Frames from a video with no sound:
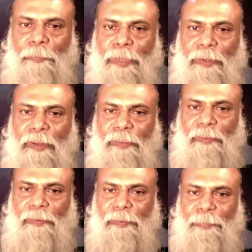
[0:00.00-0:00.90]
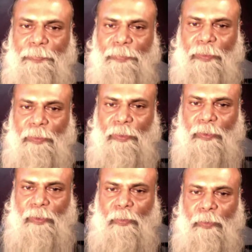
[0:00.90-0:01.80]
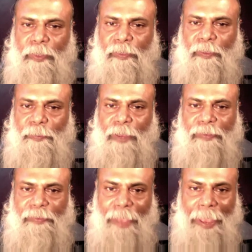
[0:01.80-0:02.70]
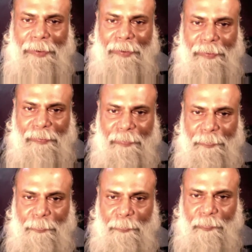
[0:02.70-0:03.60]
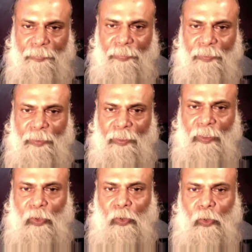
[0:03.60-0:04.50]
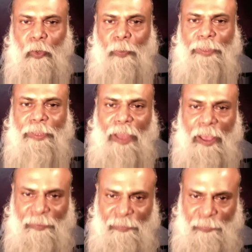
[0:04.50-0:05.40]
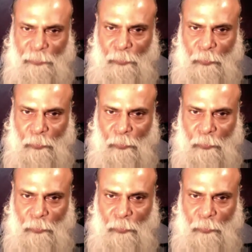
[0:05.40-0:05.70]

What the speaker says: witnessed with much sadness over the last few